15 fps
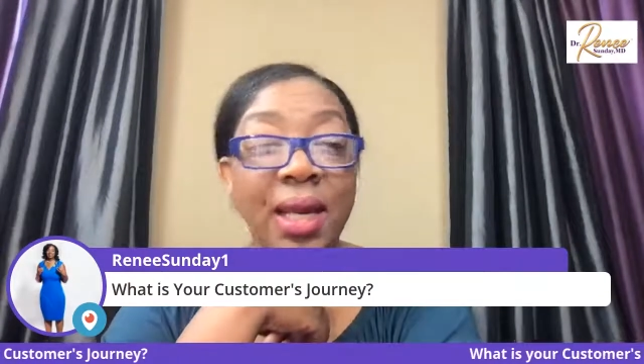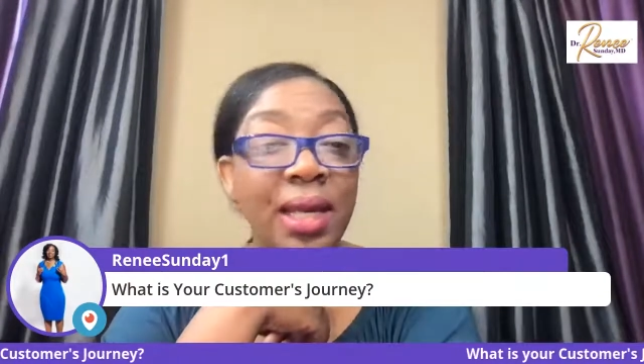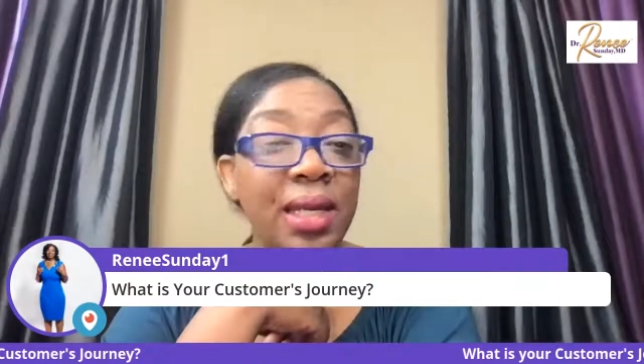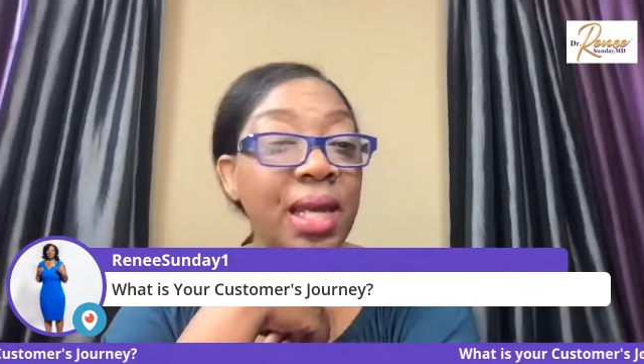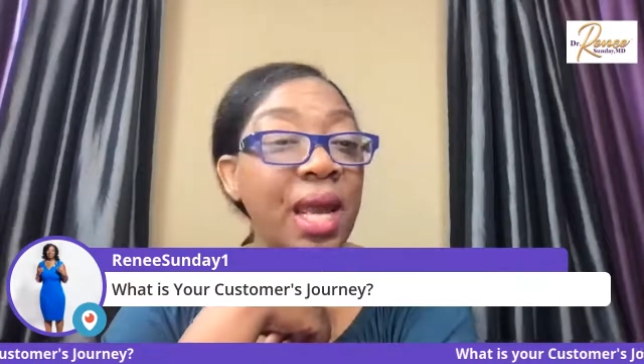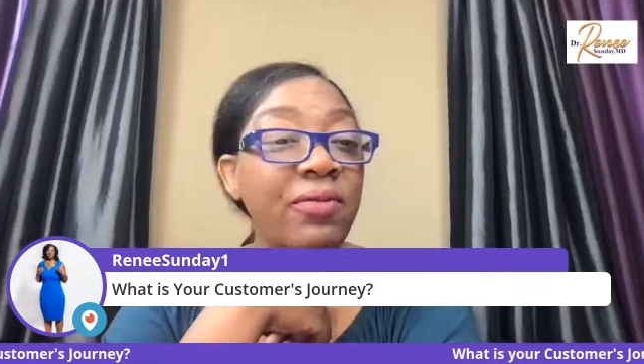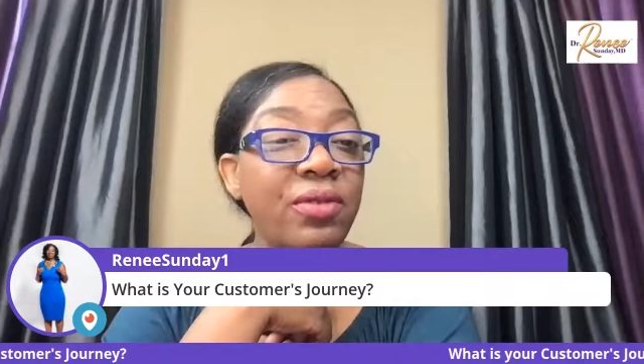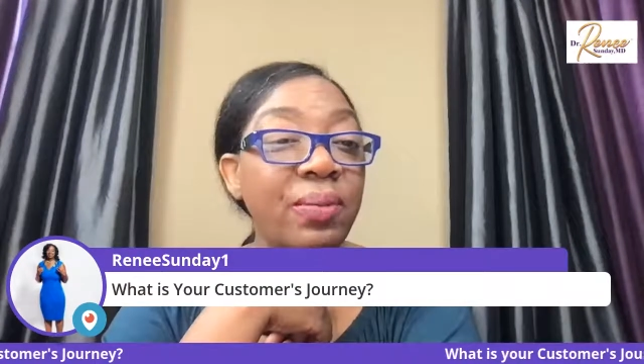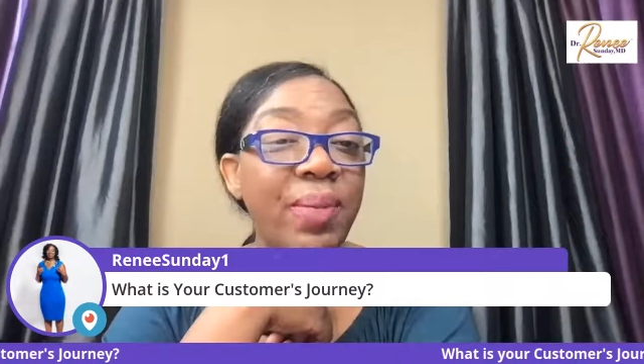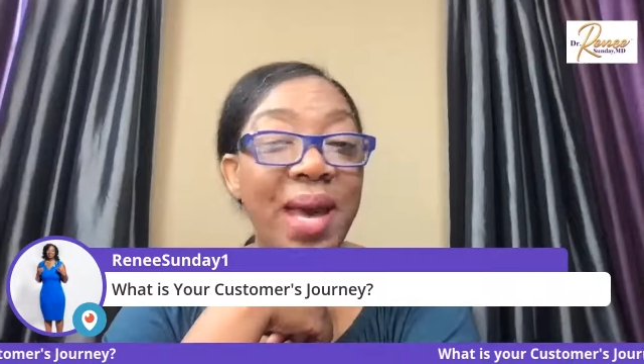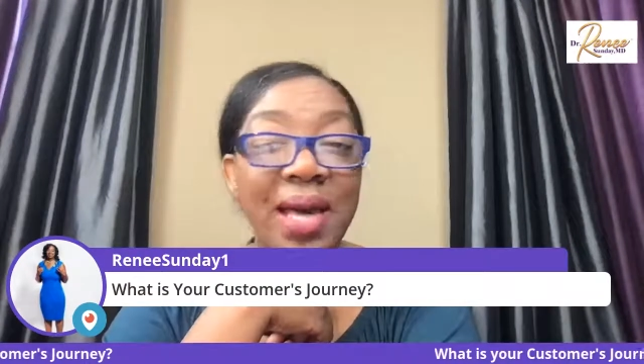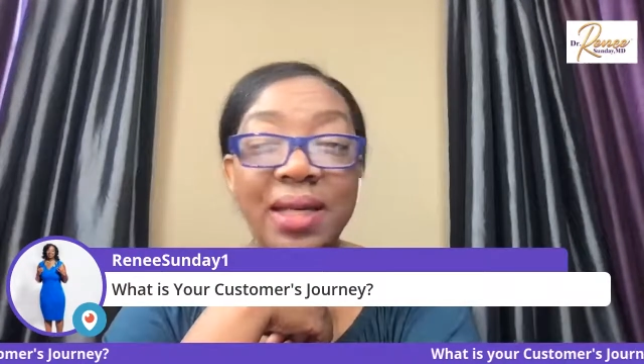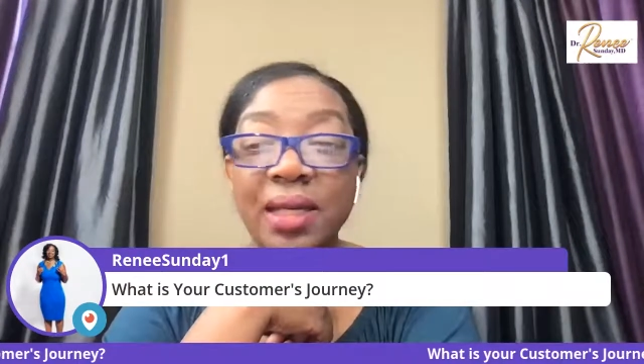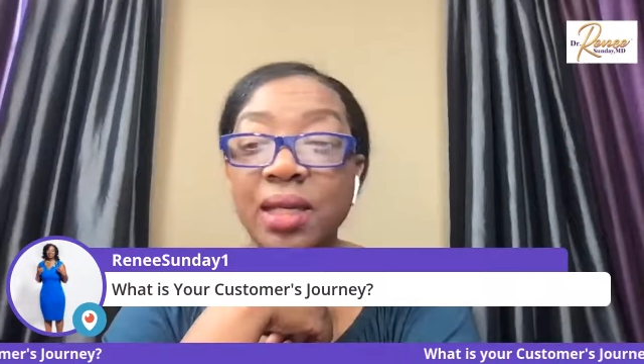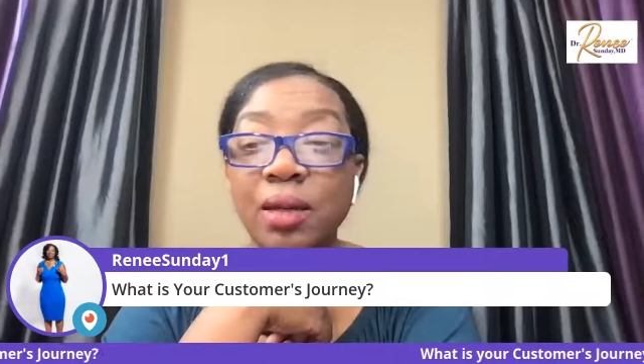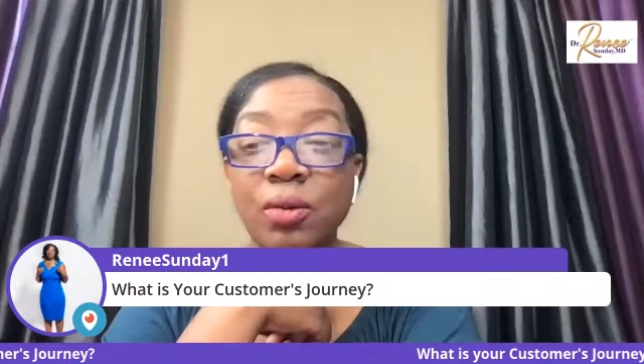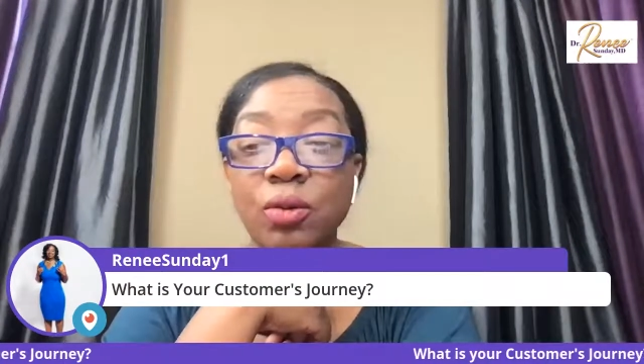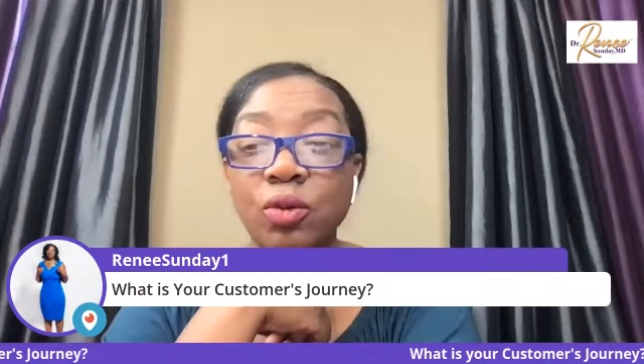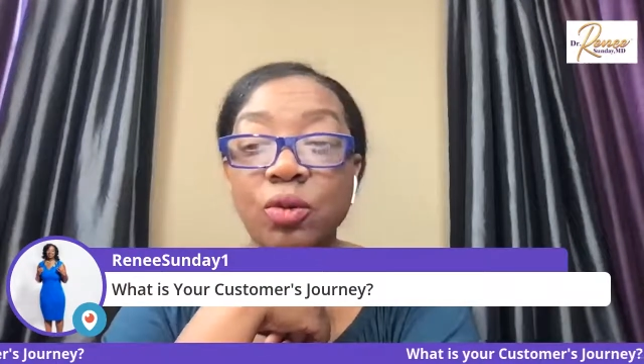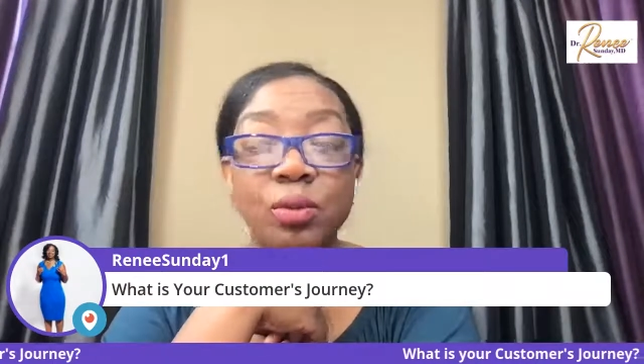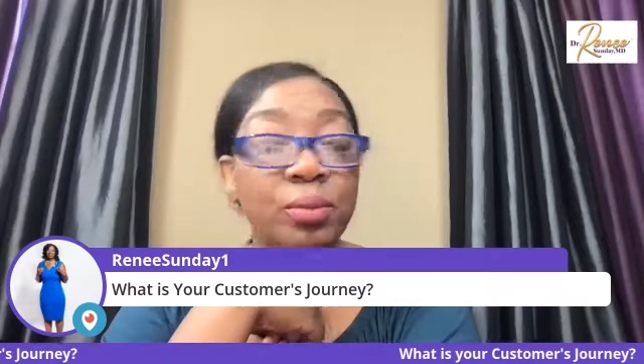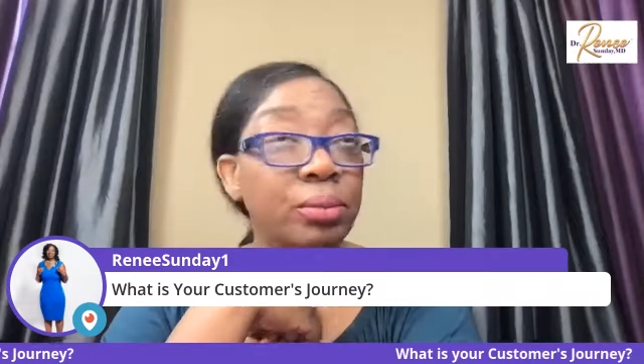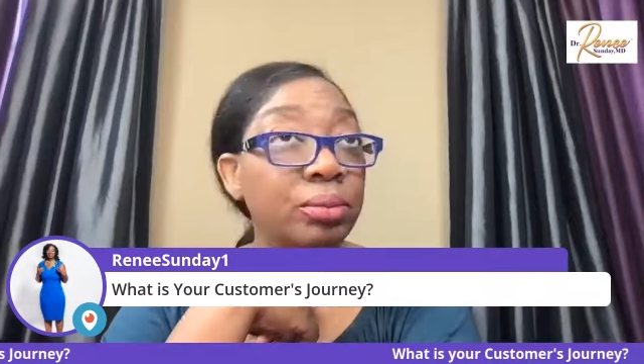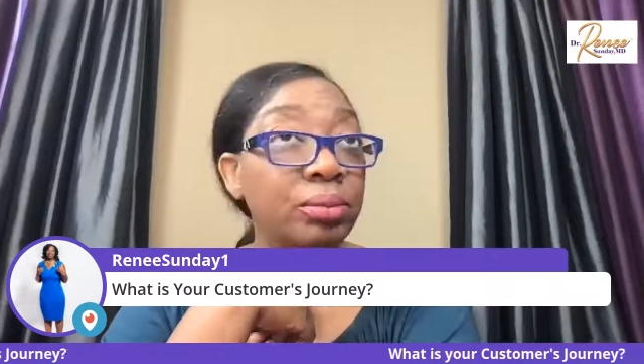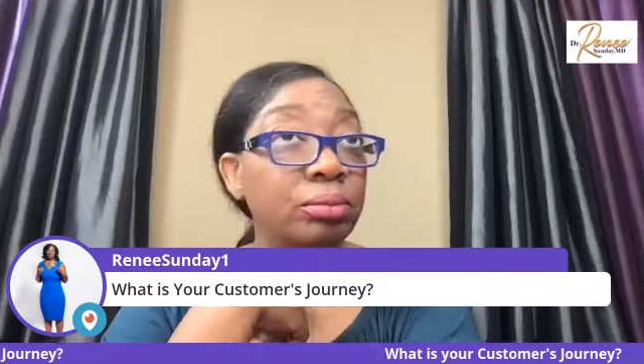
and everybody in the group